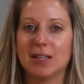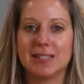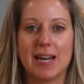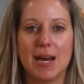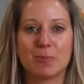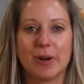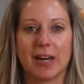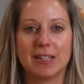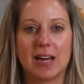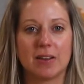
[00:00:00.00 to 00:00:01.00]
and today I'm
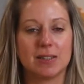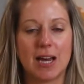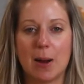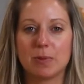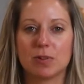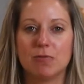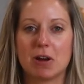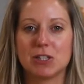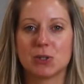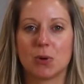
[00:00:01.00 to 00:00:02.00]
breaking down the top 3
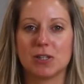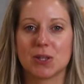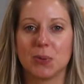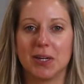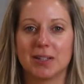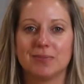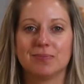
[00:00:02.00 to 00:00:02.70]
red stories of the week.